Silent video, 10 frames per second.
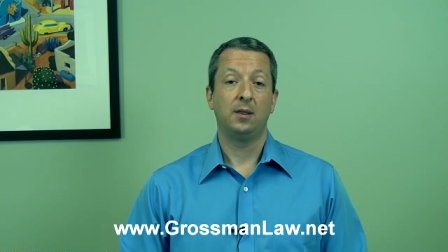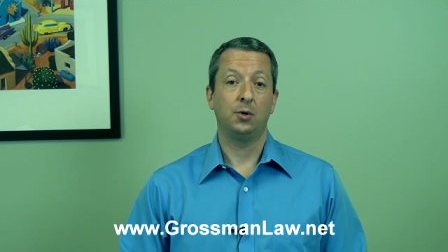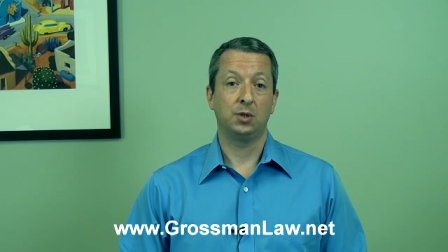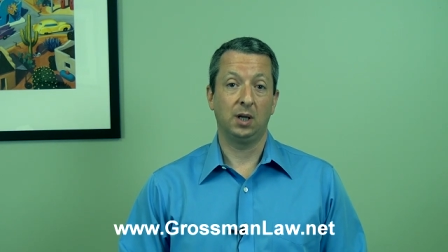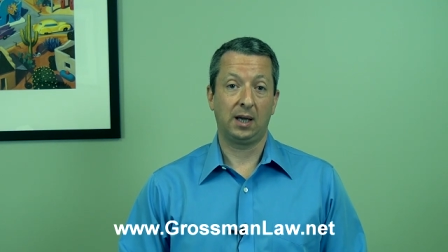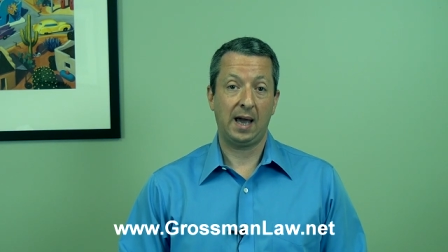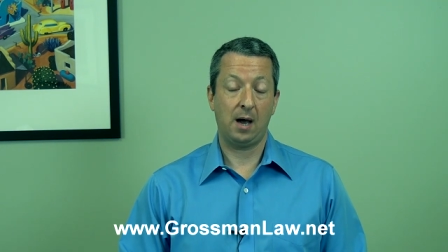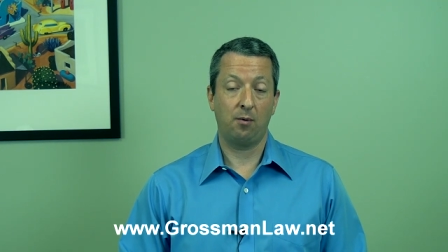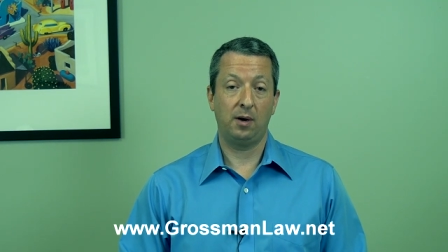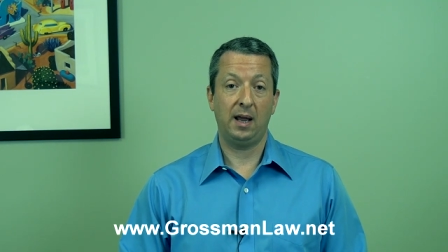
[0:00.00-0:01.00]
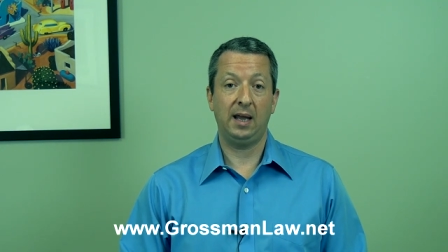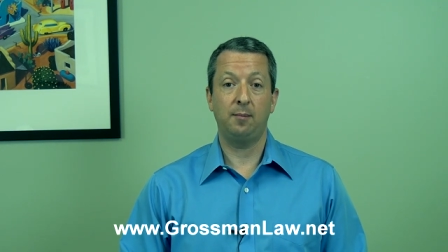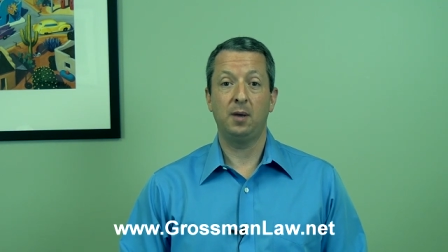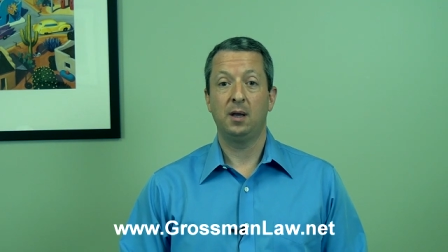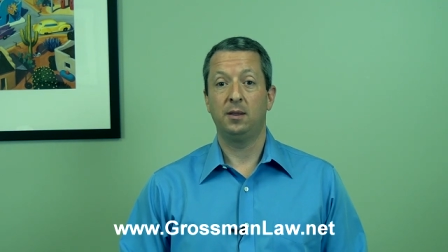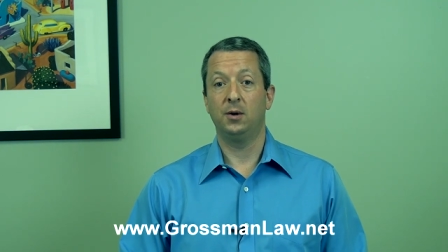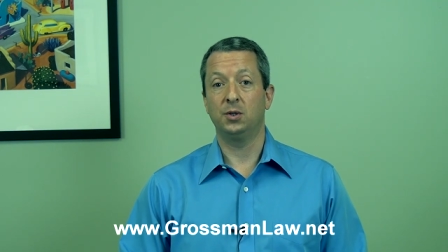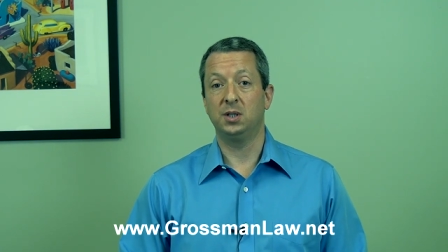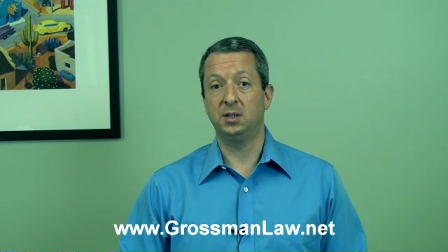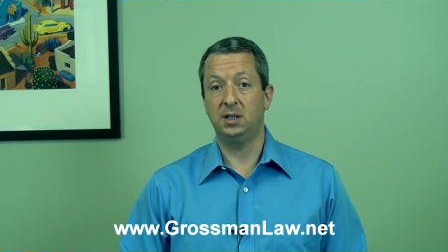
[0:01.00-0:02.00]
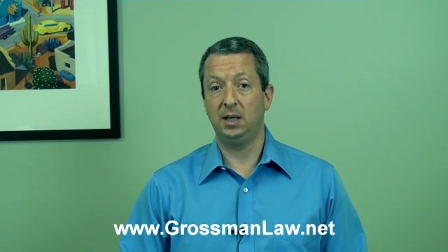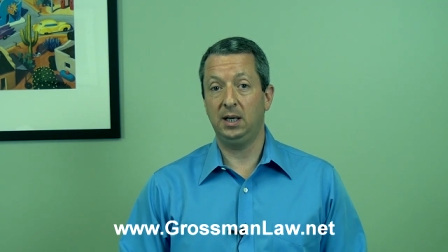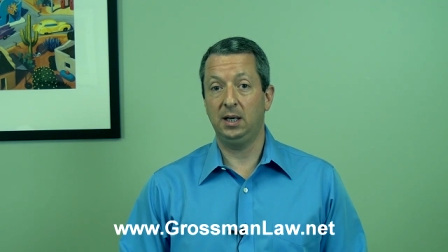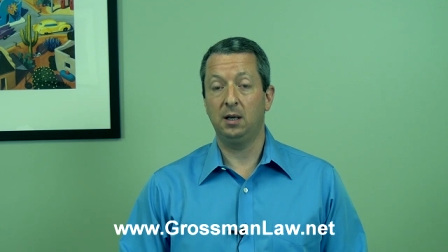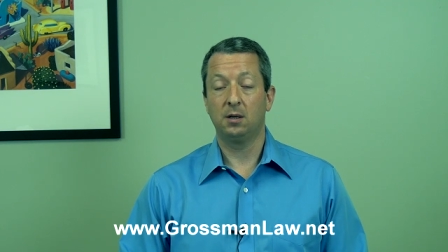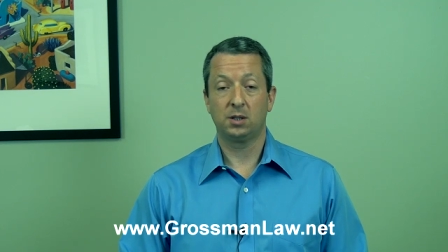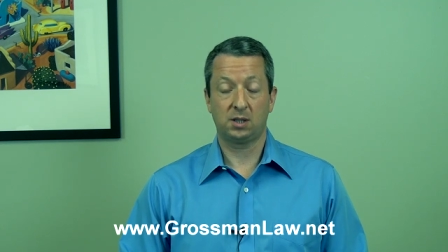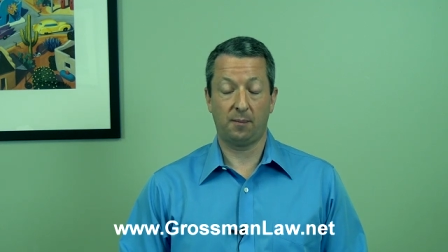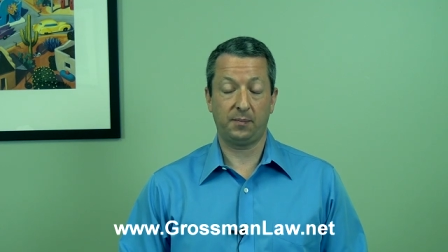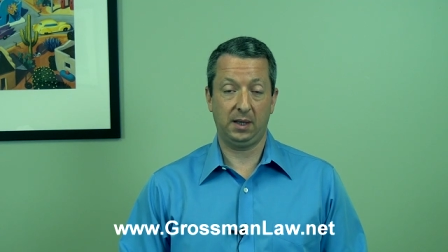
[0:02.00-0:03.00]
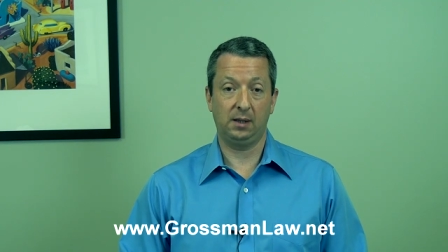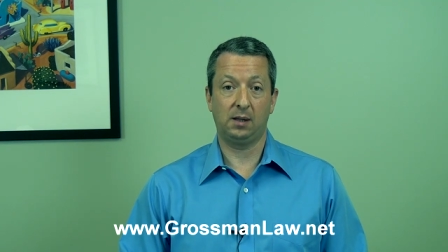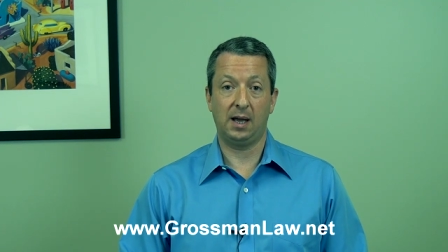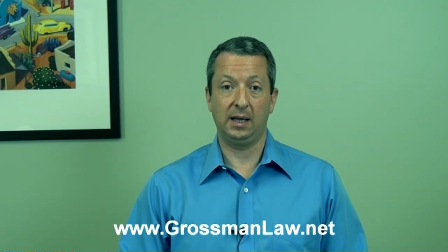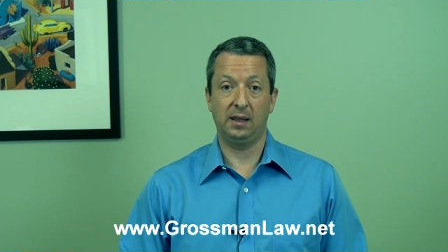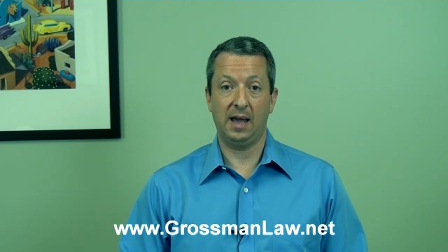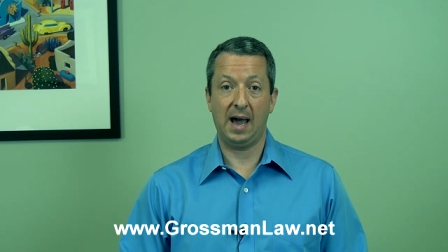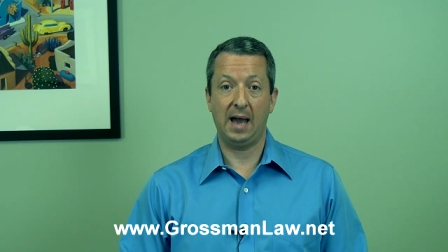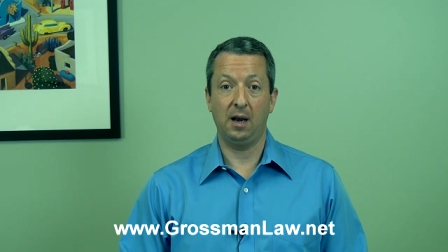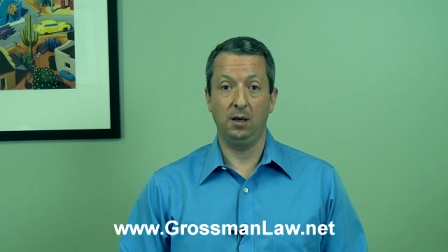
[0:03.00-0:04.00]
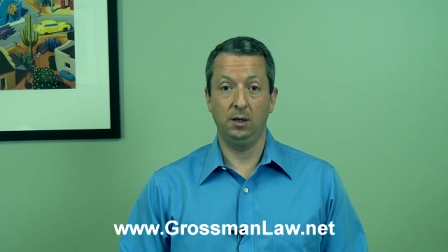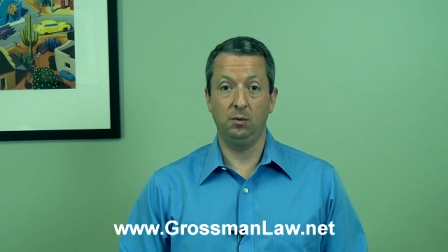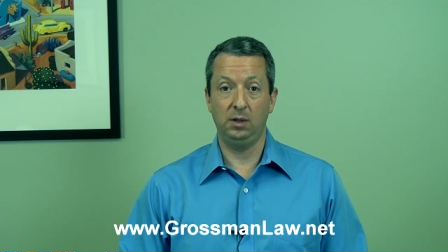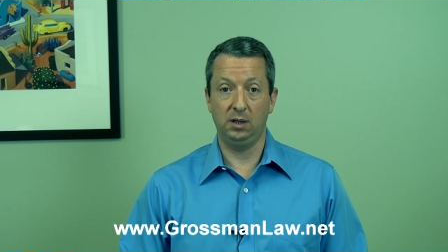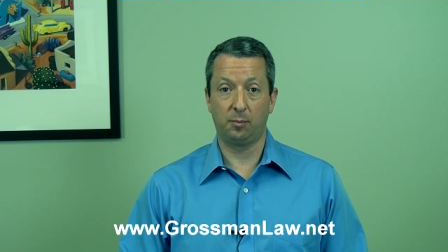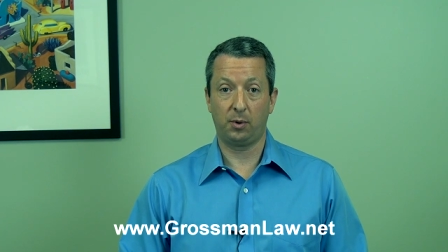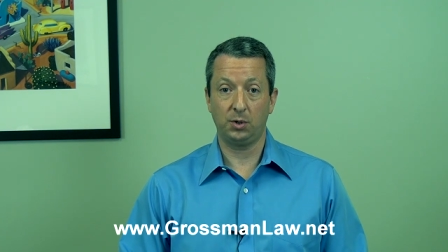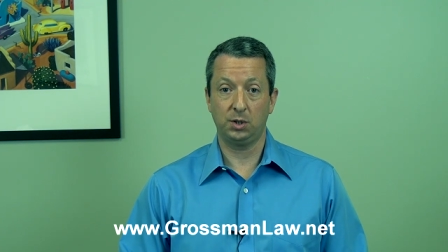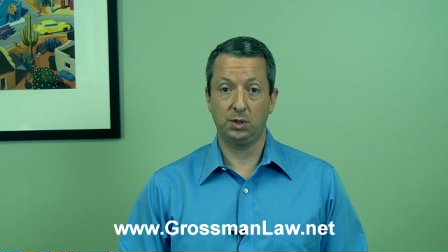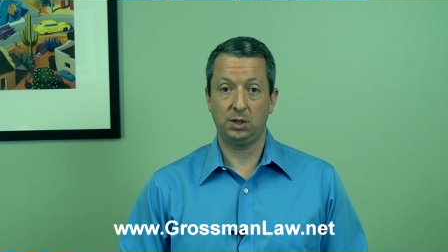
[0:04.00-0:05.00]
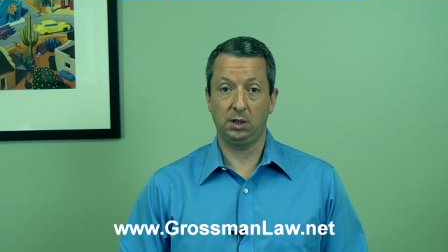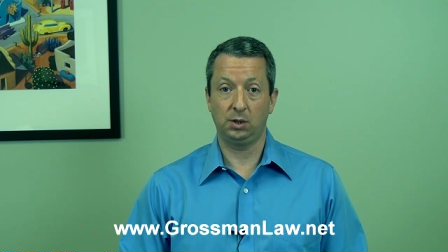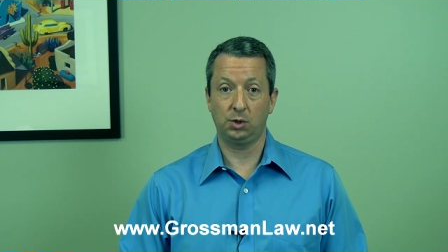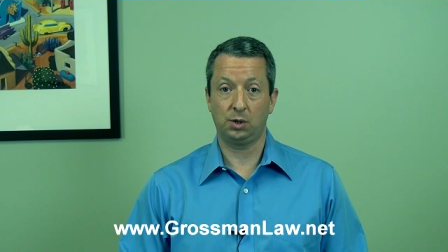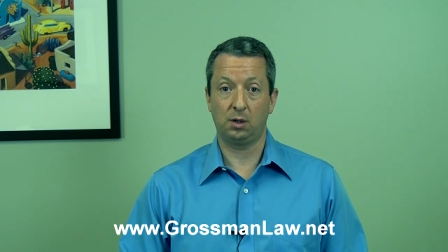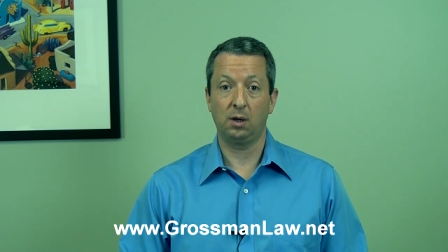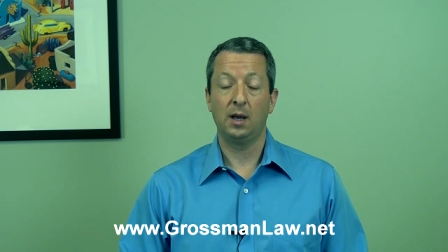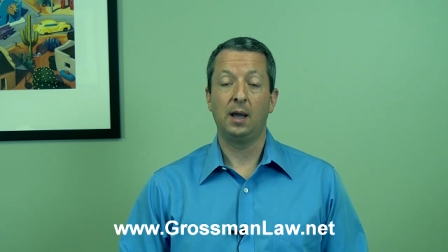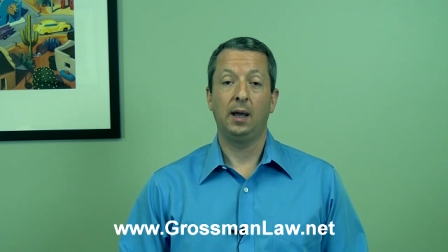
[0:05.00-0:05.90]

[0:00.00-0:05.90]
there's an account name, there's a deed, something like that, and you need the person's signature,